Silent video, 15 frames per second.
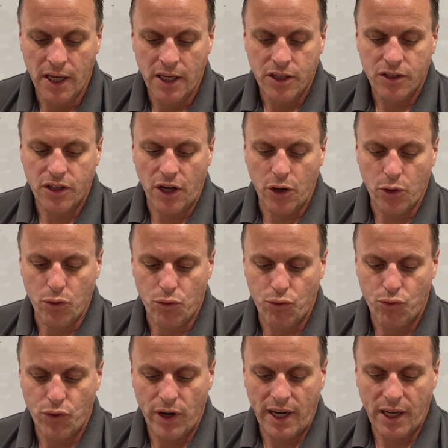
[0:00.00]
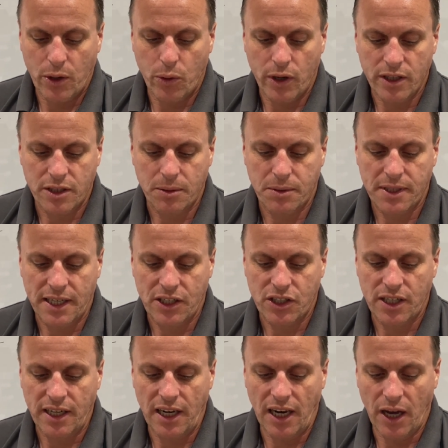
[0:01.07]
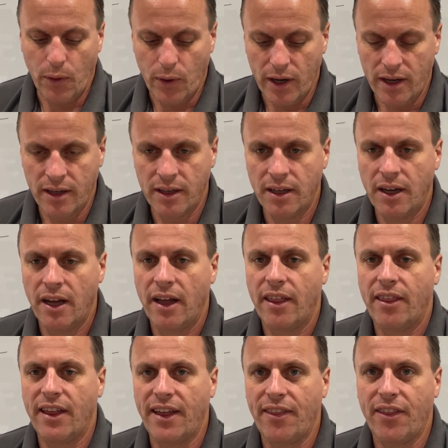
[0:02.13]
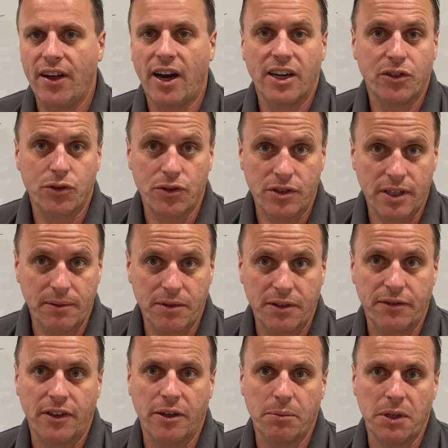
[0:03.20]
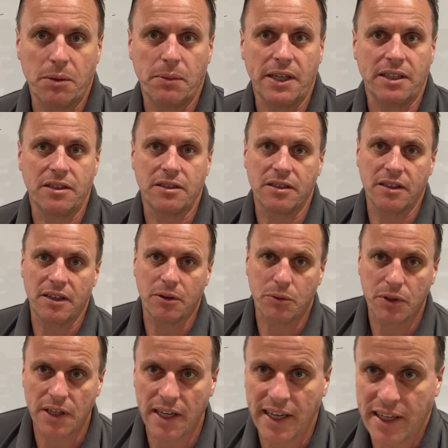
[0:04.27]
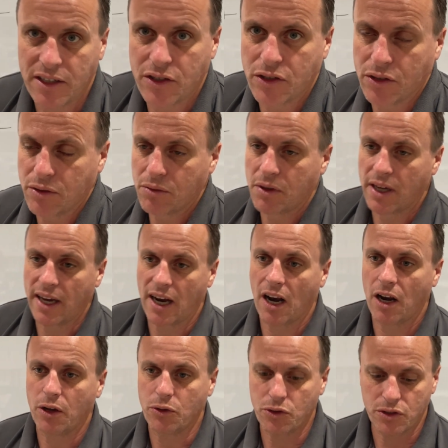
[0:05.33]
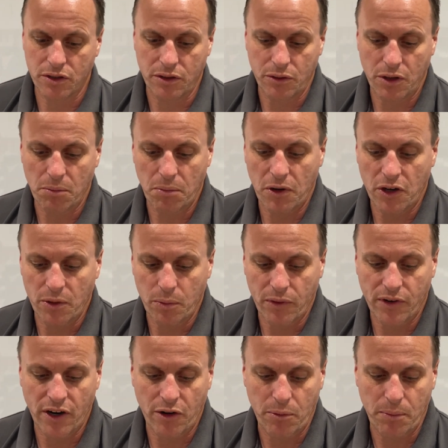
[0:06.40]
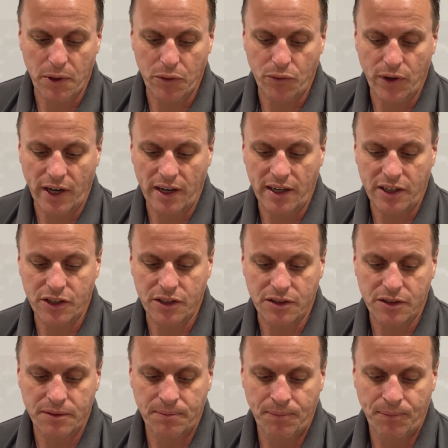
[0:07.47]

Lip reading: So really quite substantially lower than the 175 millimeters that it would need to get close to complying with current building regulations.